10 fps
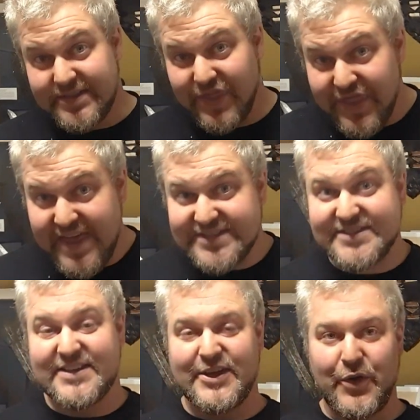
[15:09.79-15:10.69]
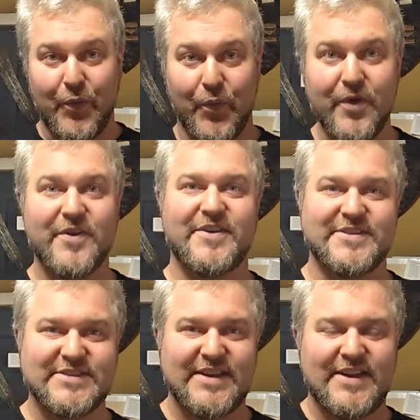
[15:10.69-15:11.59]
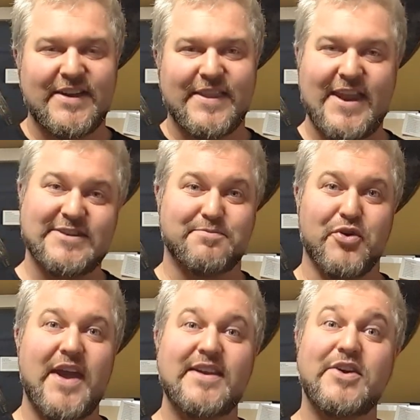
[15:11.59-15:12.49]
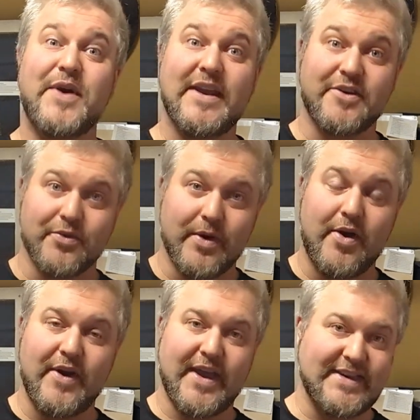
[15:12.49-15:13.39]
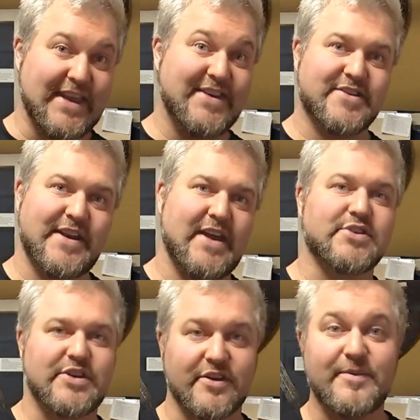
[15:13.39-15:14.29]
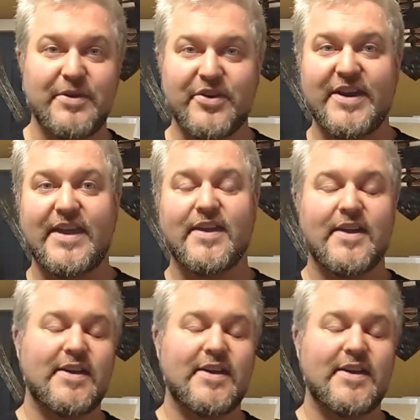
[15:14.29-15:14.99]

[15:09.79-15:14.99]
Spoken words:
this world that is brand new and growing, an international community.